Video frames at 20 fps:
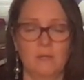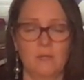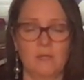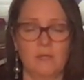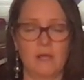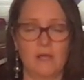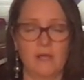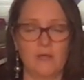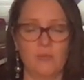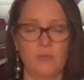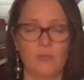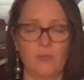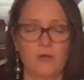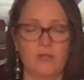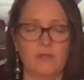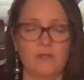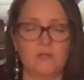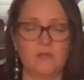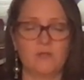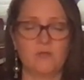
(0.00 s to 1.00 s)
Allow your
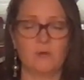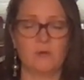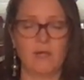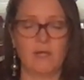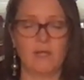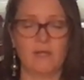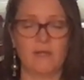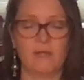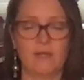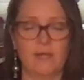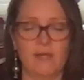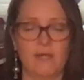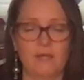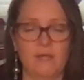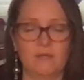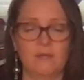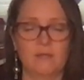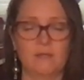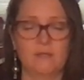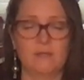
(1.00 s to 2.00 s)
breath to regulate.
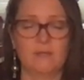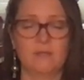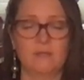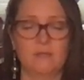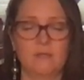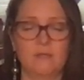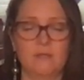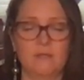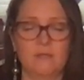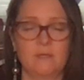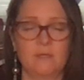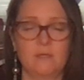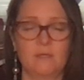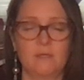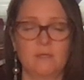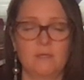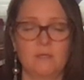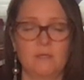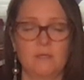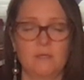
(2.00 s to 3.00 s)

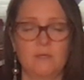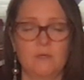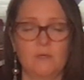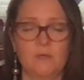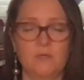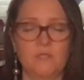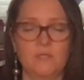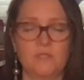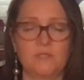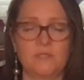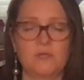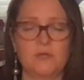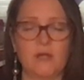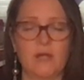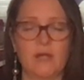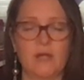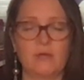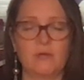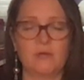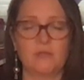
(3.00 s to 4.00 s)
Notice your
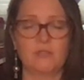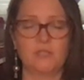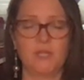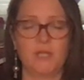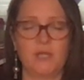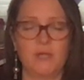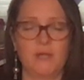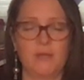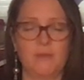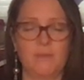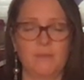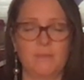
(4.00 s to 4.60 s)
energy